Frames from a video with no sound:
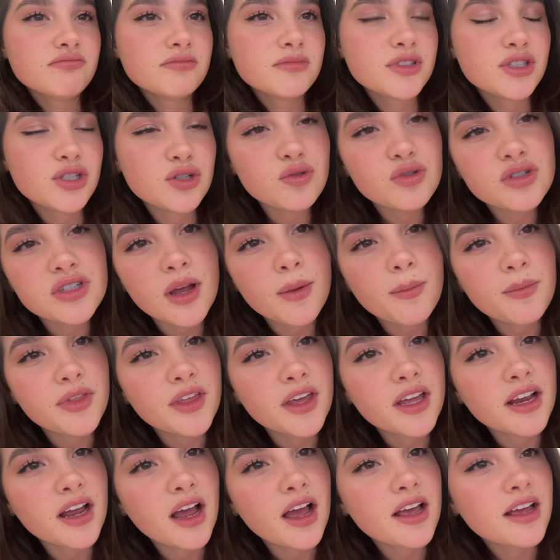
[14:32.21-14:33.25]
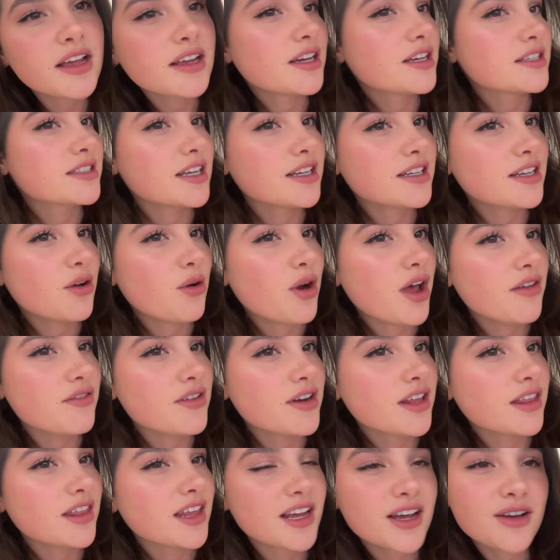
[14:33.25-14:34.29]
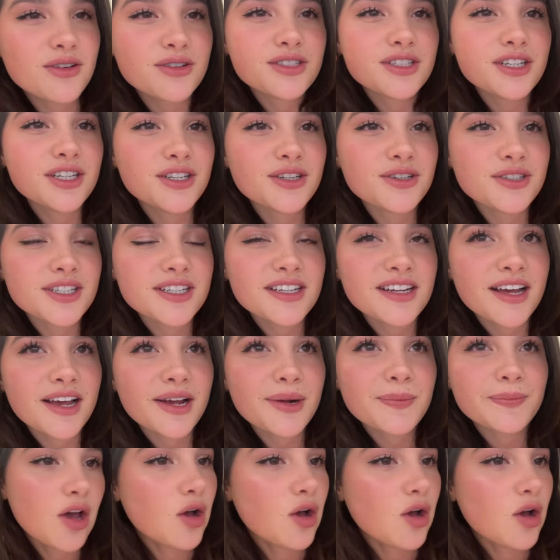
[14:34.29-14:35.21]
do something because uh, I, I, don't have anything else to do today.